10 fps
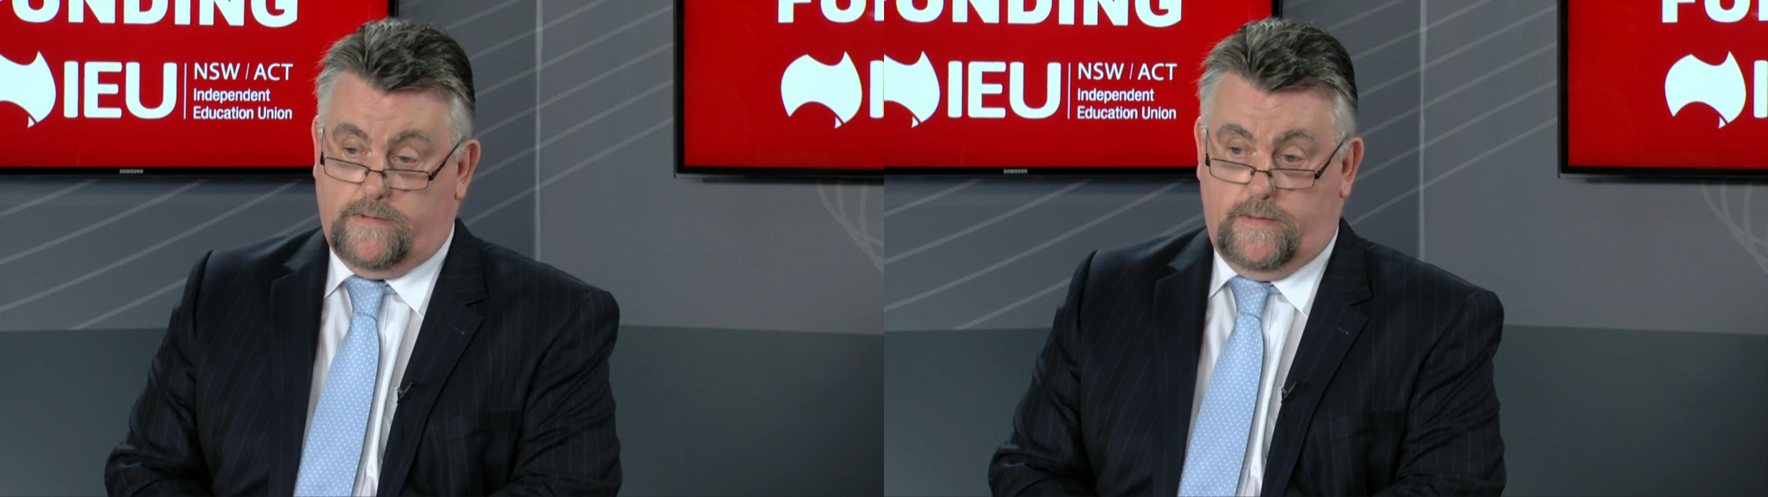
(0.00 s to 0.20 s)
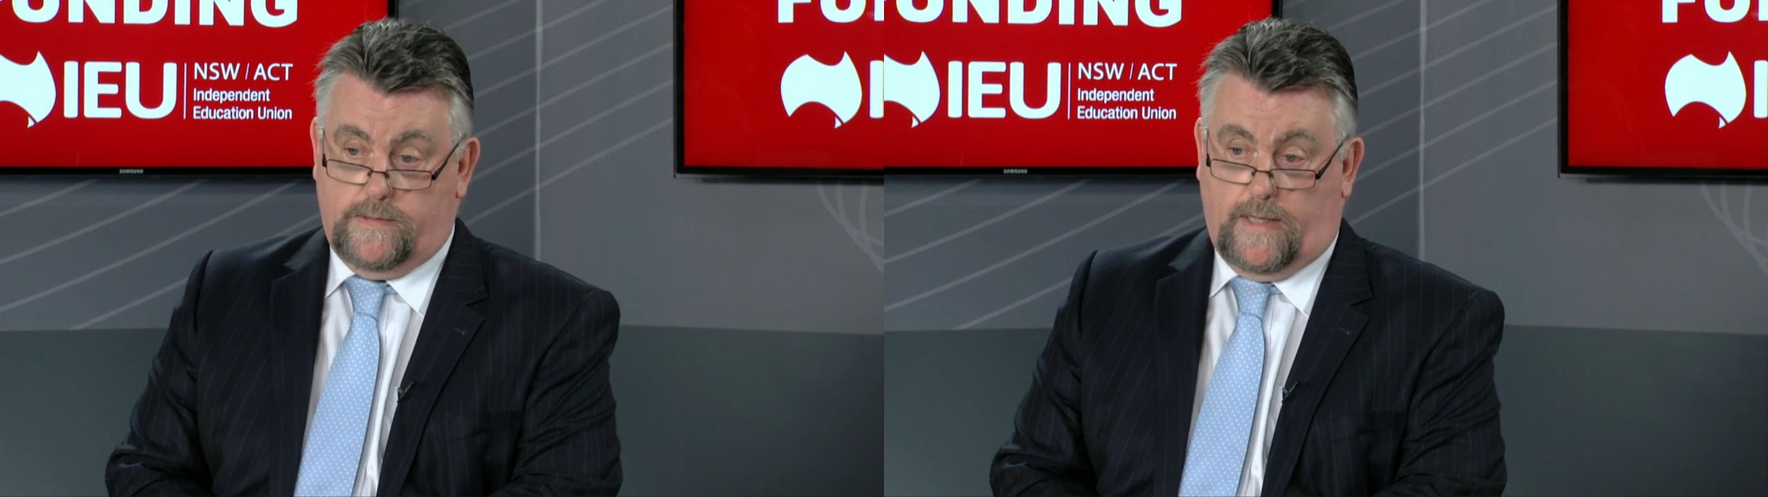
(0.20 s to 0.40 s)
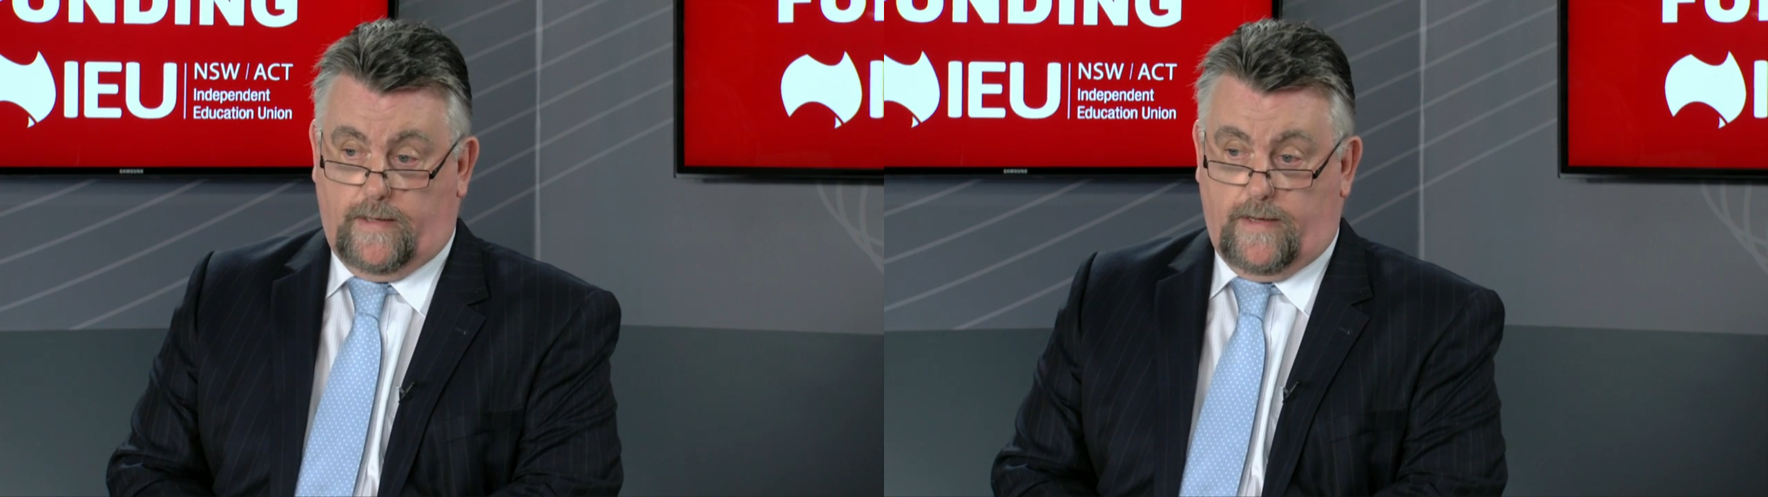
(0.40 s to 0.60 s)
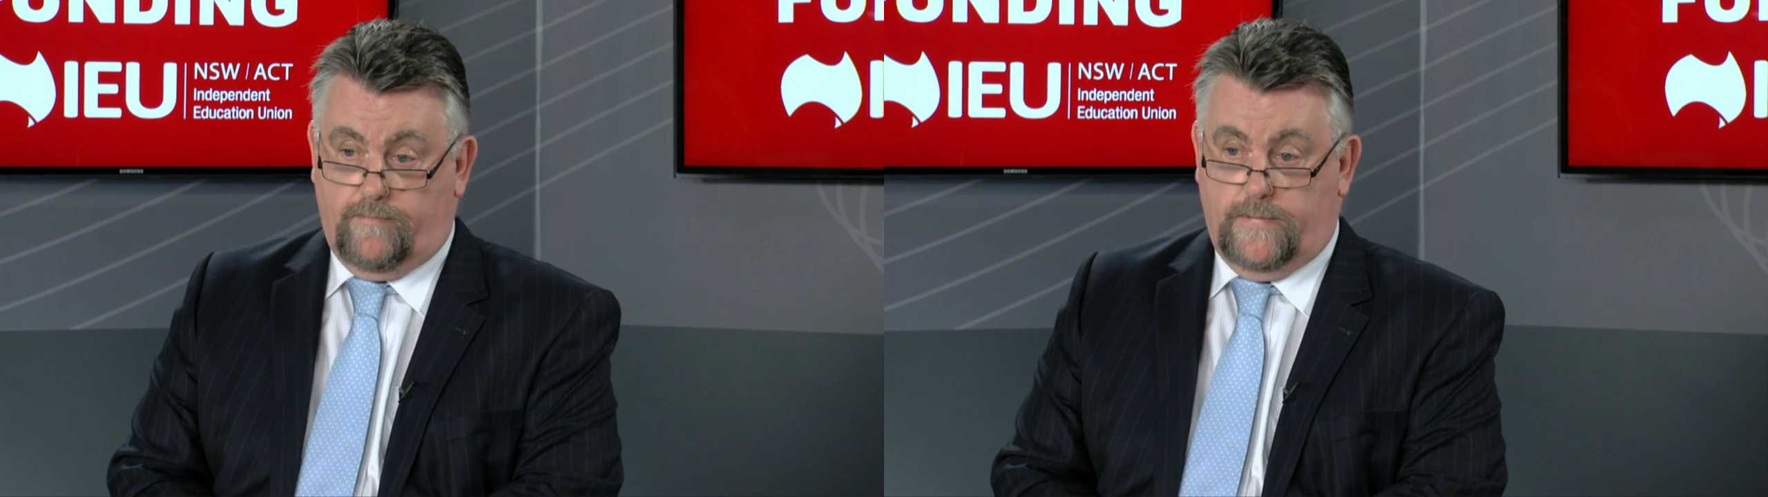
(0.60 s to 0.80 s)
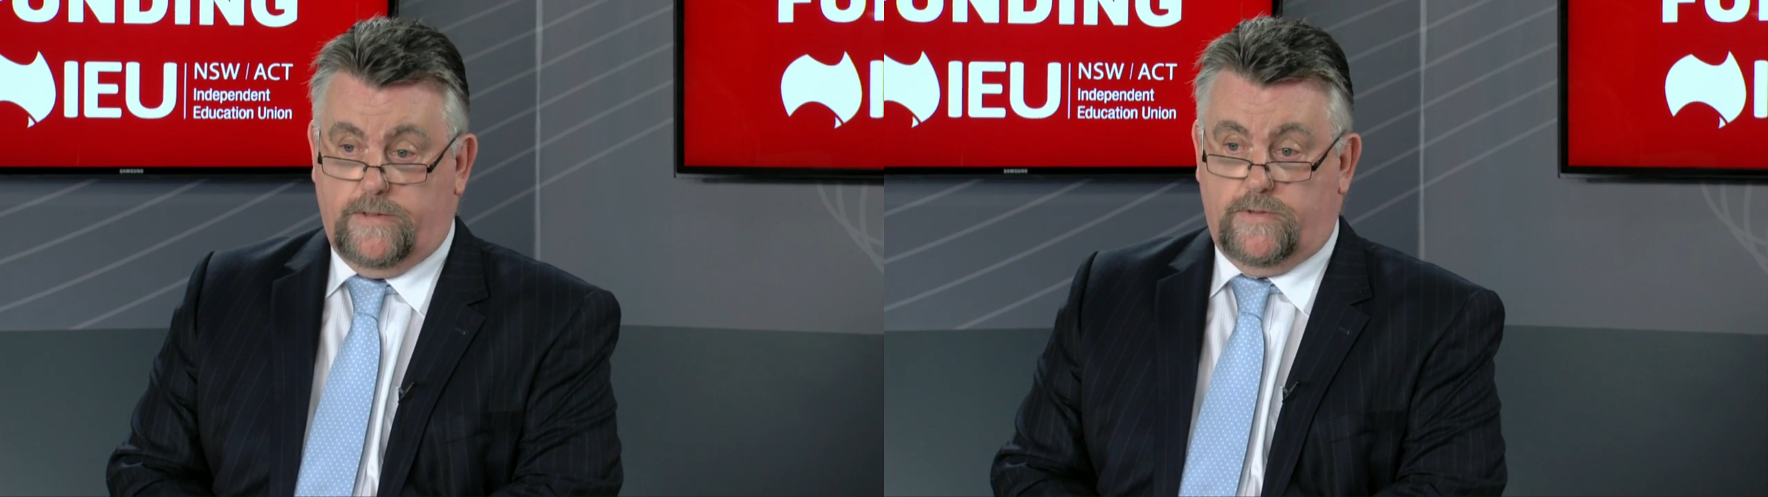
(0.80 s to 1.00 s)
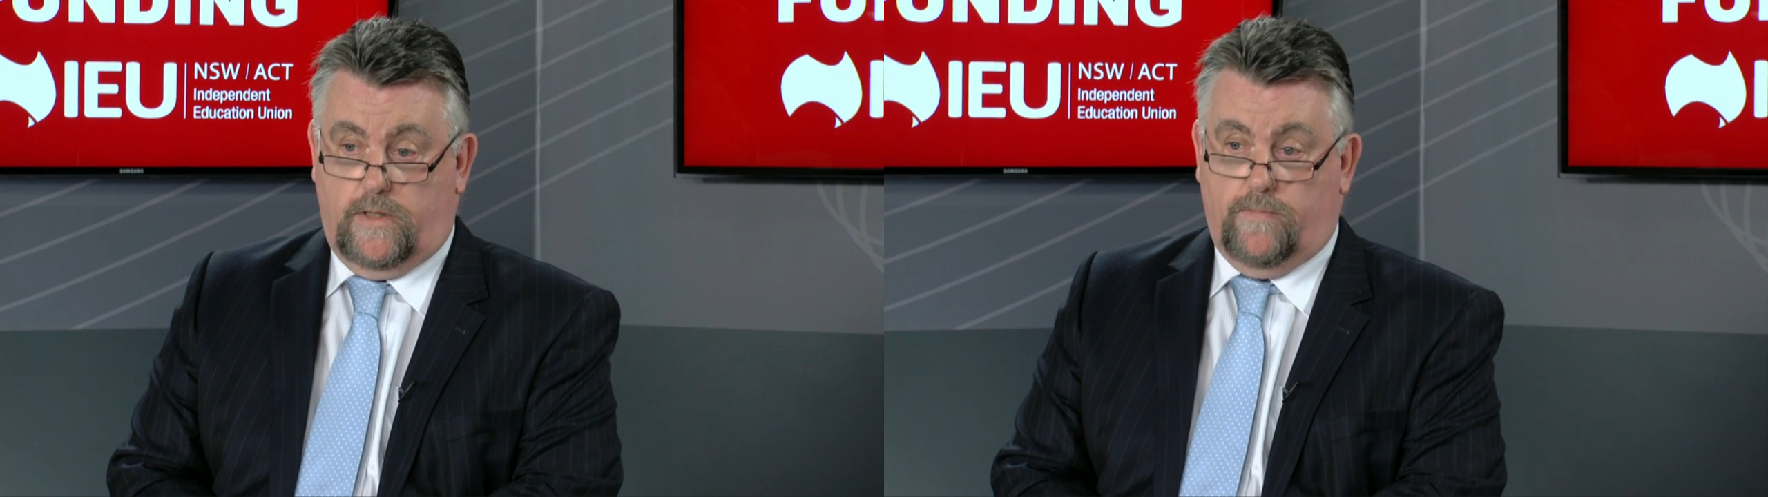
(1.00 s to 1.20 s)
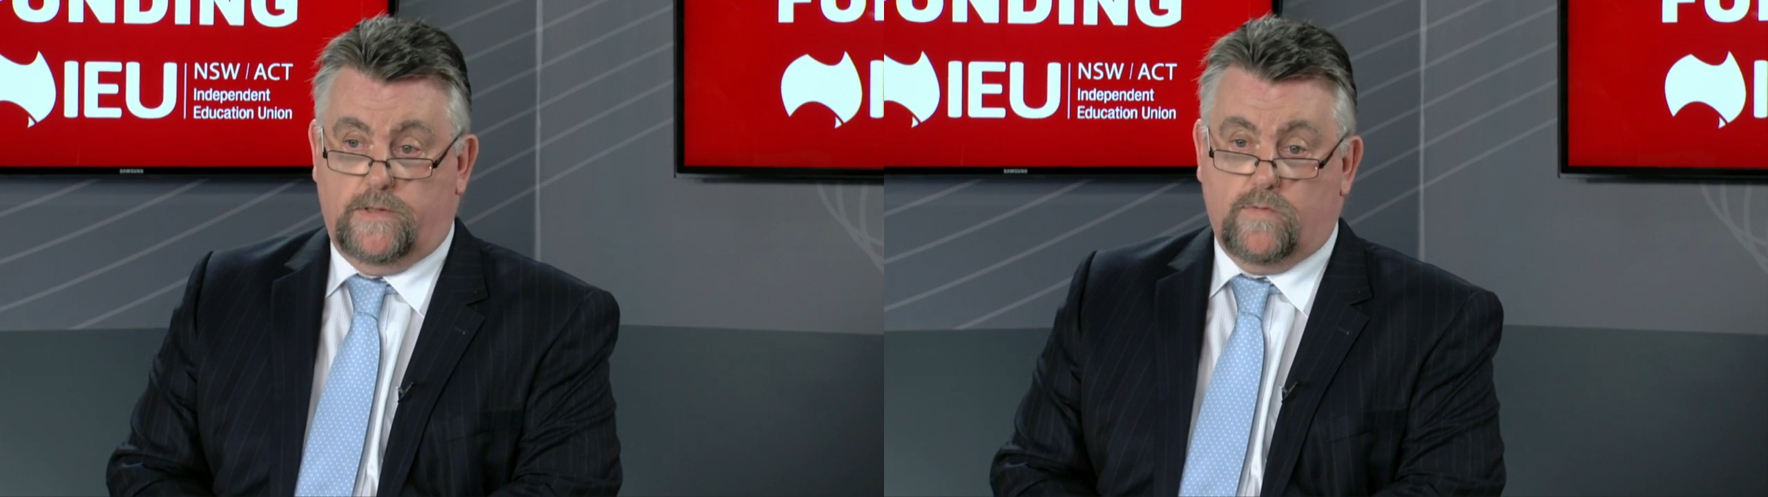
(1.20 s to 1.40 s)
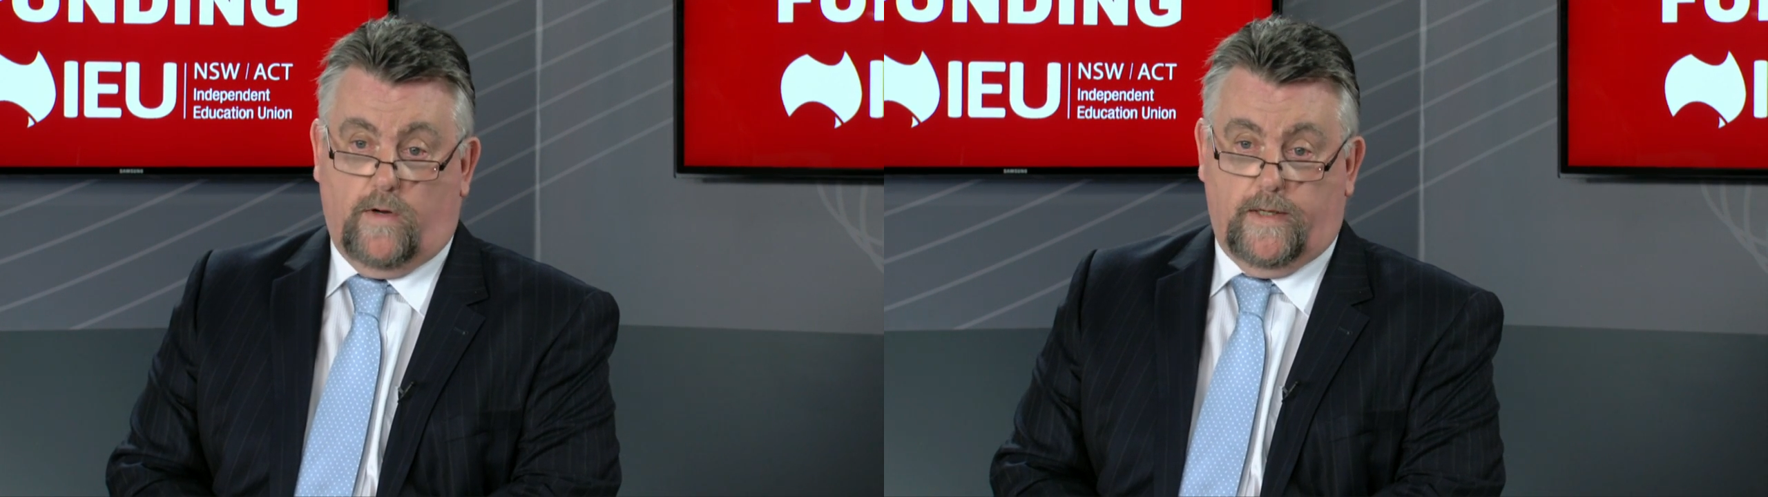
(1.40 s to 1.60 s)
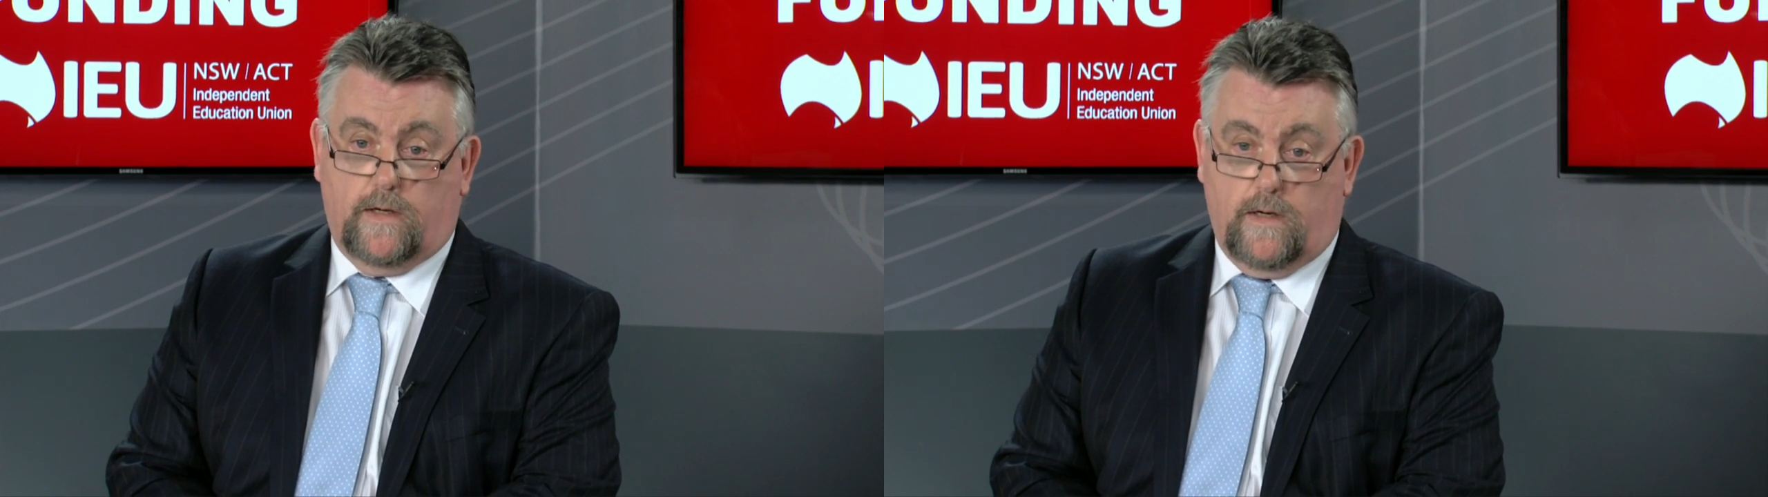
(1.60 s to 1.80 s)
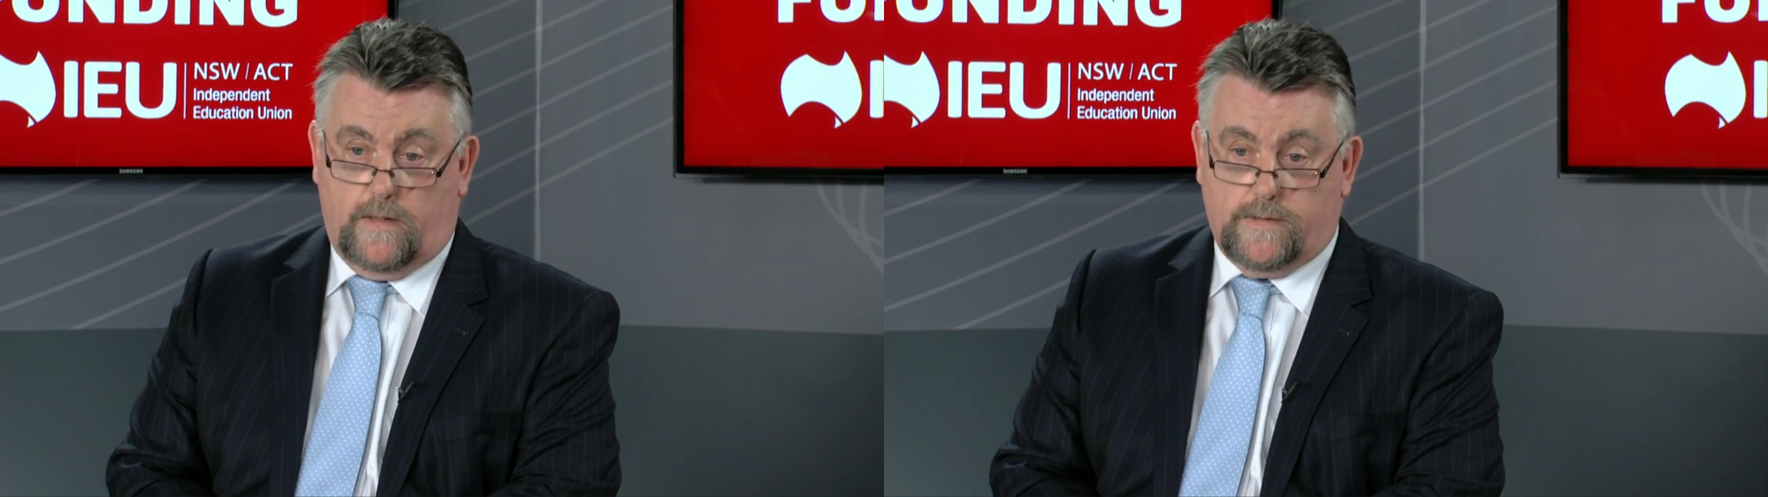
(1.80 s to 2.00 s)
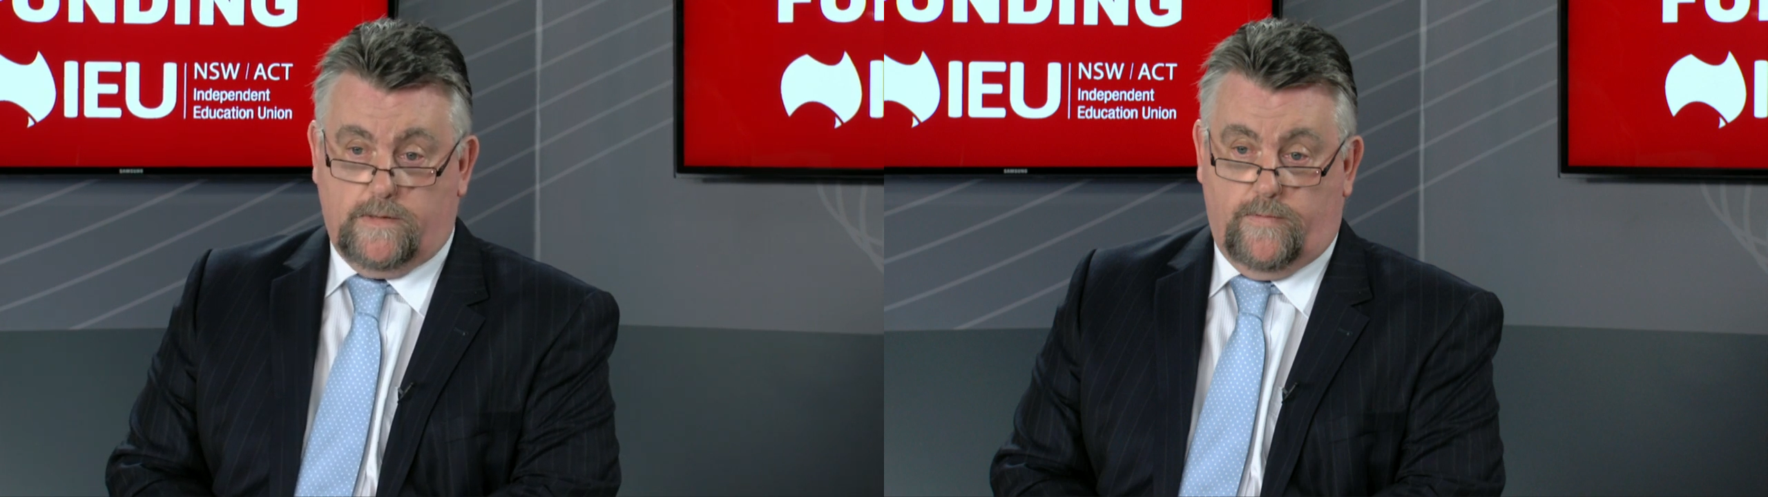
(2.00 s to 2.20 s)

the state government determines what it costs